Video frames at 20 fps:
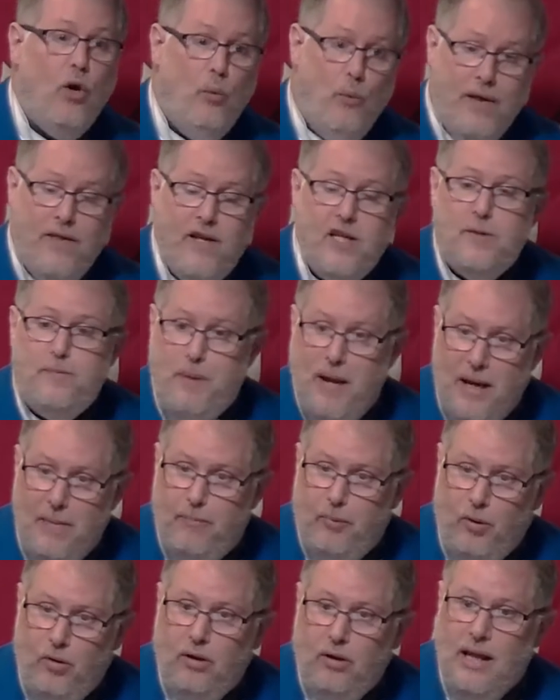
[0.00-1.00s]
with his
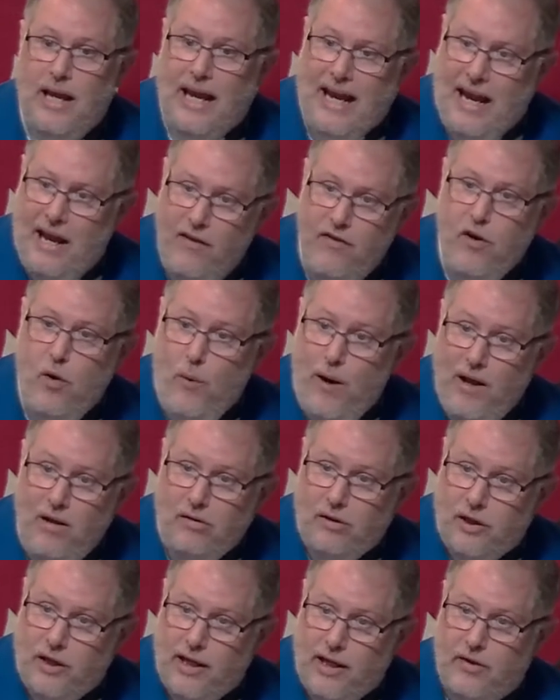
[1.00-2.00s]
people in the
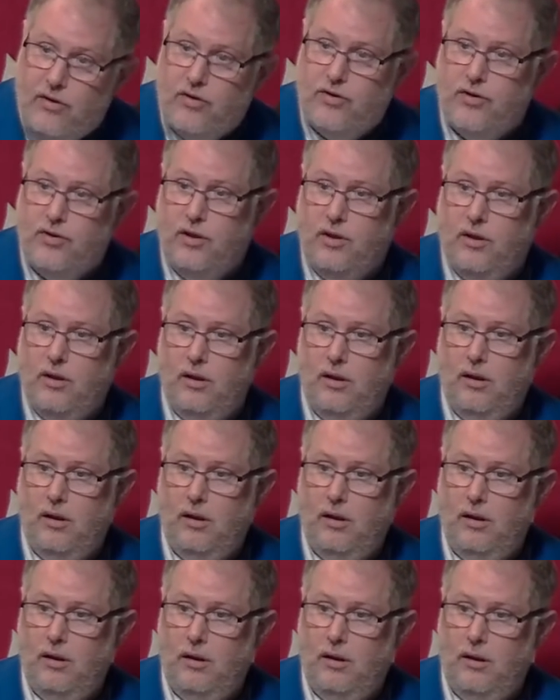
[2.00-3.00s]
wilderness
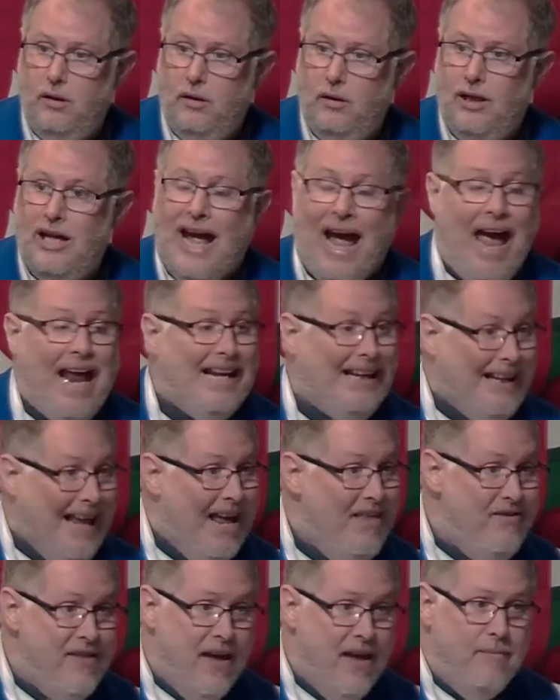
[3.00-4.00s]
and
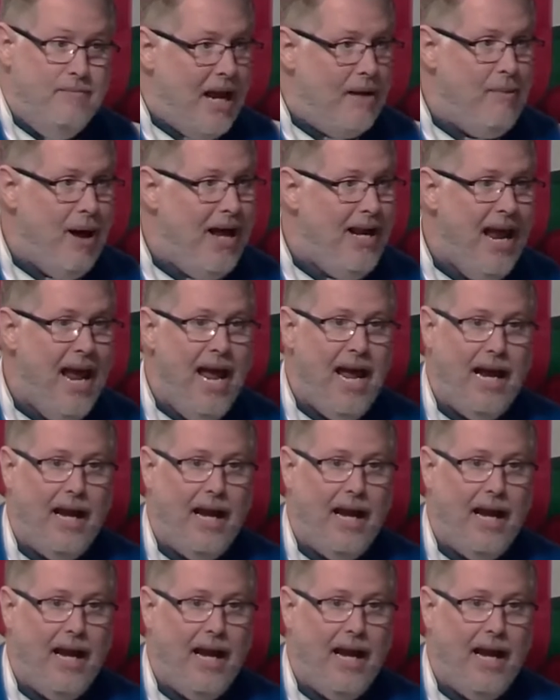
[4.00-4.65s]
led them day by day.